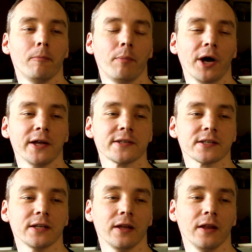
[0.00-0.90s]

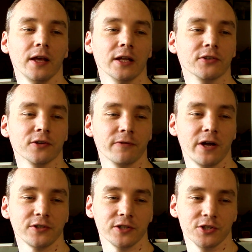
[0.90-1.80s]
But its
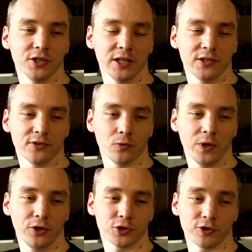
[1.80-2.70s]
advantage is that
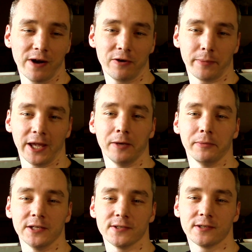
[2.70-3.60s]
when you're surrounded by
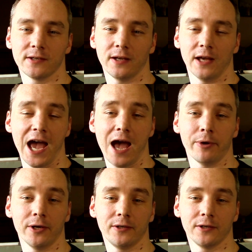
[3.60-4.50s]
enemies, a
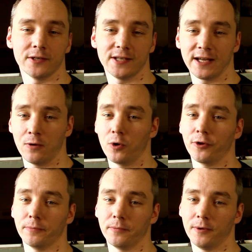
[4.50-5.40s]
hammer can take out one
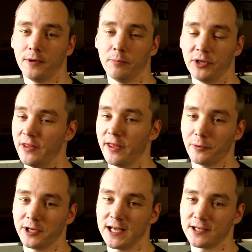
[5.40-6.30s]
of them, but then the other
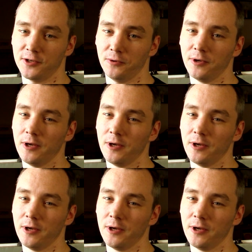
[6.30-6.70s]
one attacks you.